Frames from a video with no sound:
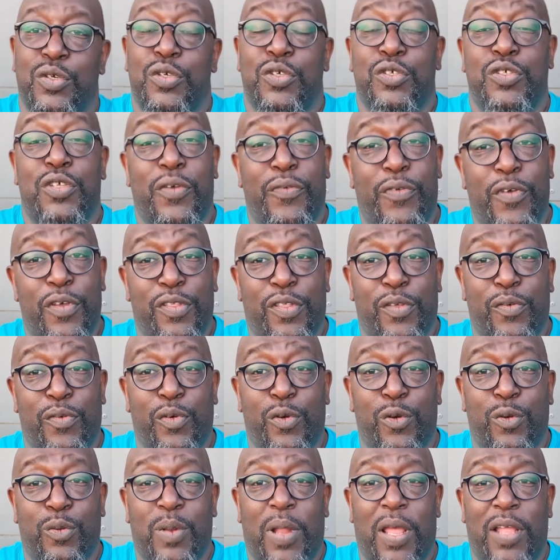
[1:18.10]
So first of
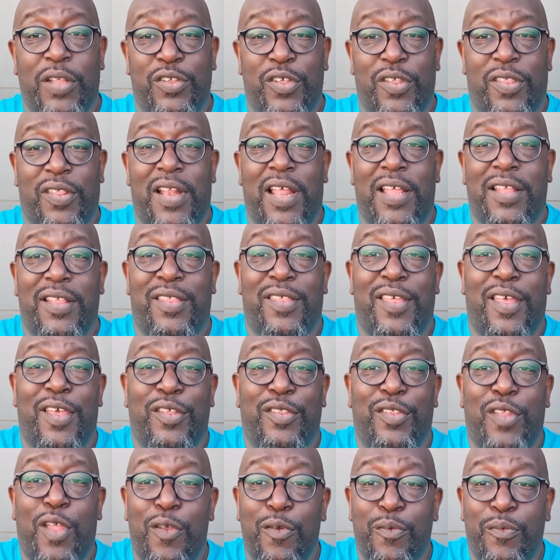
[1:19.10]
all, I'd just like to say,
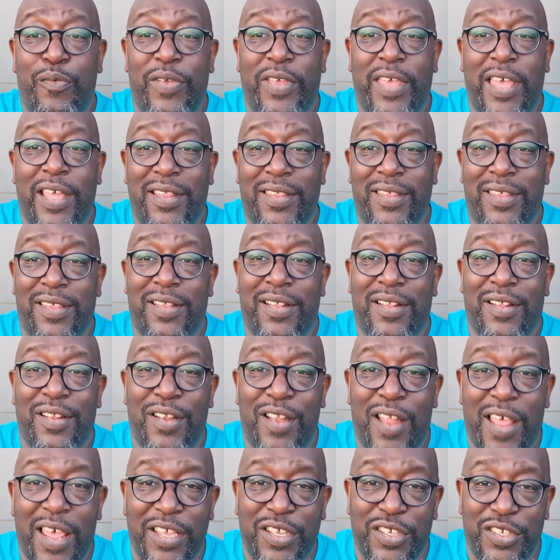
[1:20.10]
don't forget to
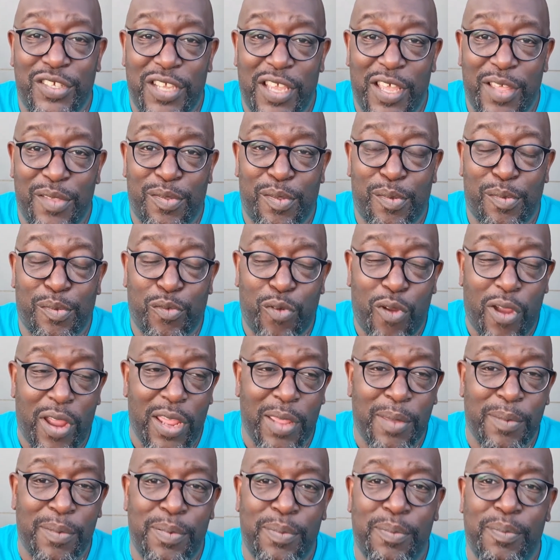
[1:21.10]
like, share and
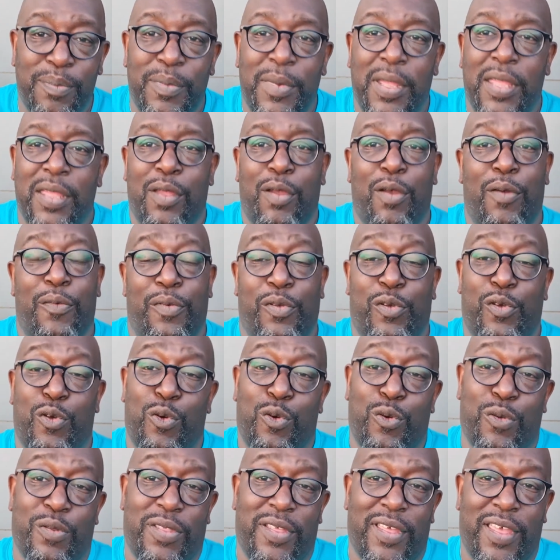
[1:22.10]
subscribe. Of
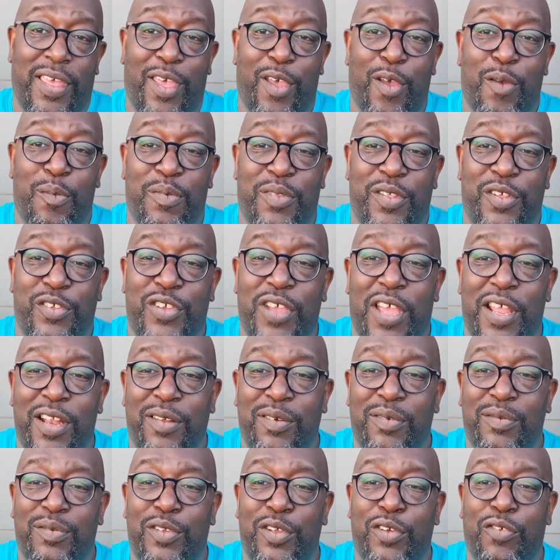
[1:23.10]
course, it helps the
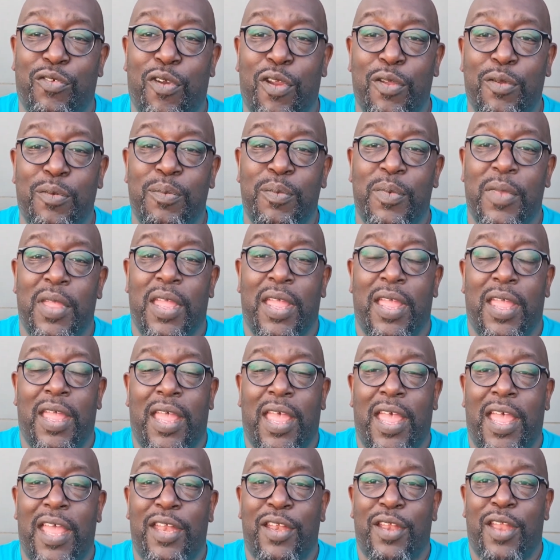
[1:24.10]
channel to grow
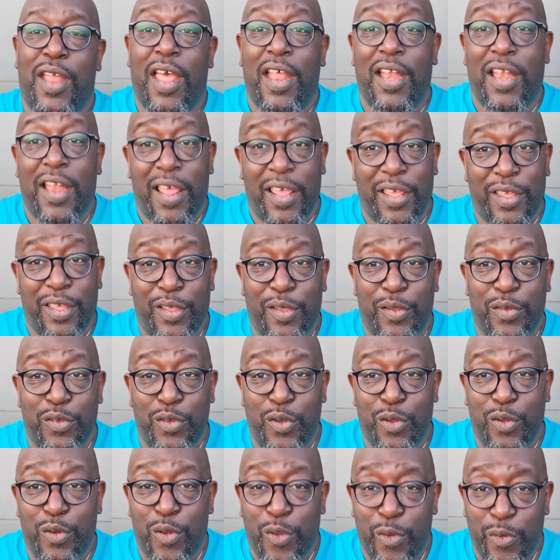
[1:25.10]
and I like
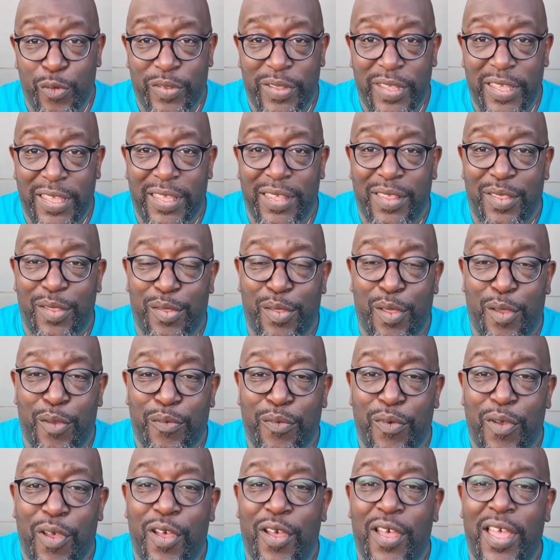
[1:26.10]
your loyalty so
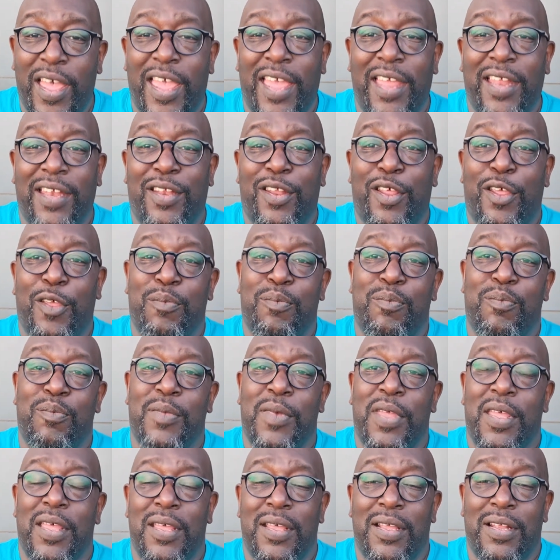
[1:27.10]
far. And
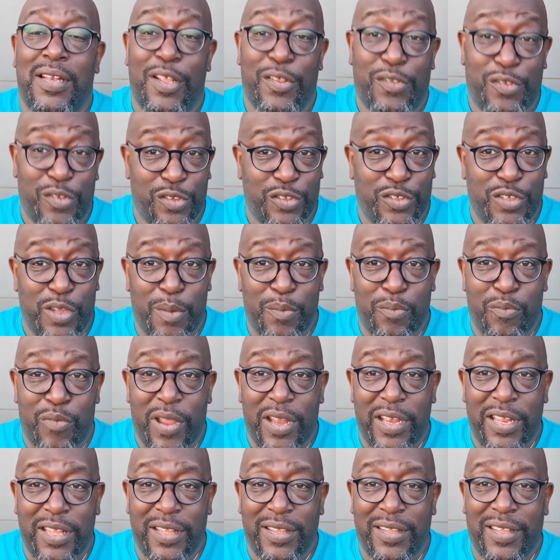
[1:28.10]
let's just jump
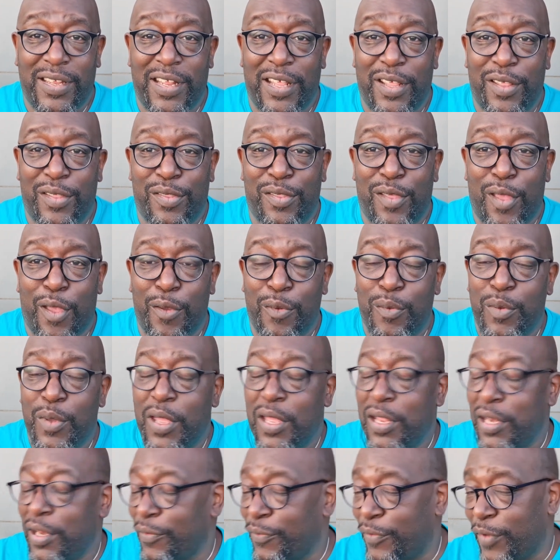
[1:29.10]
right into this. So
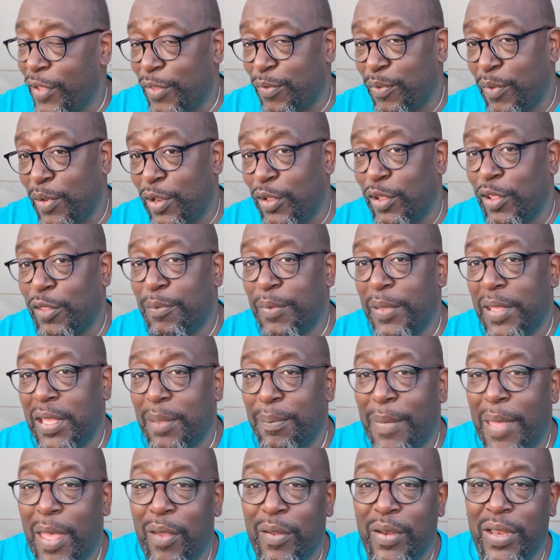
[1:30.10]
the first one I'm gonna speak
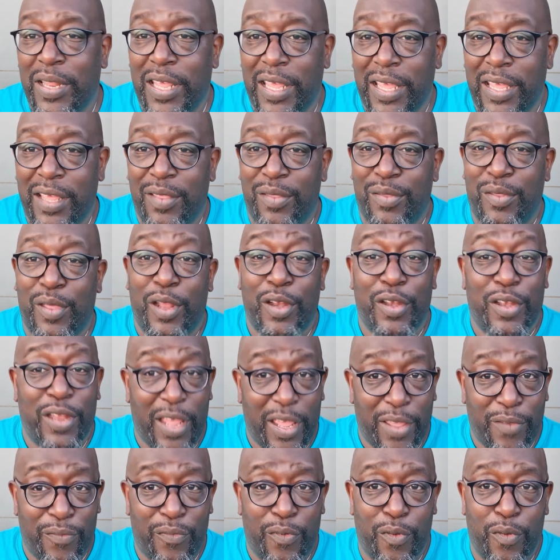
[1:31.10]
about is
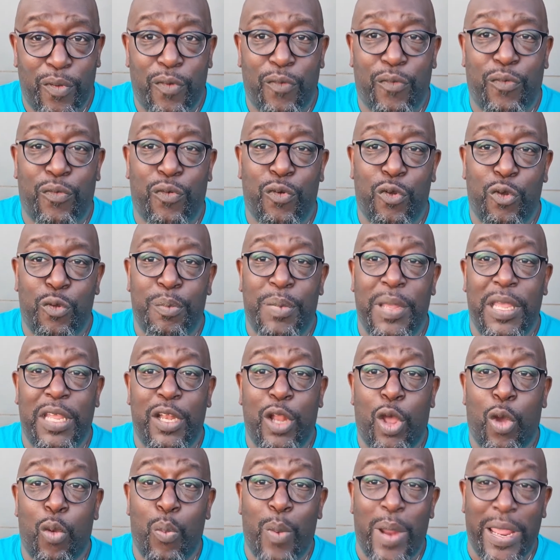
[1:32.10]
death through being
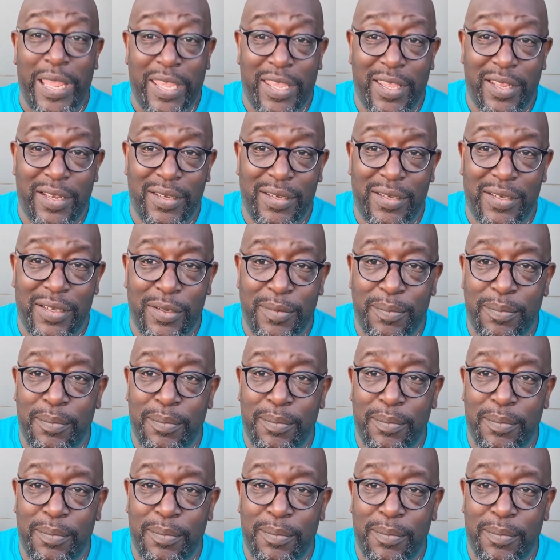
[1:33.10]
awakened.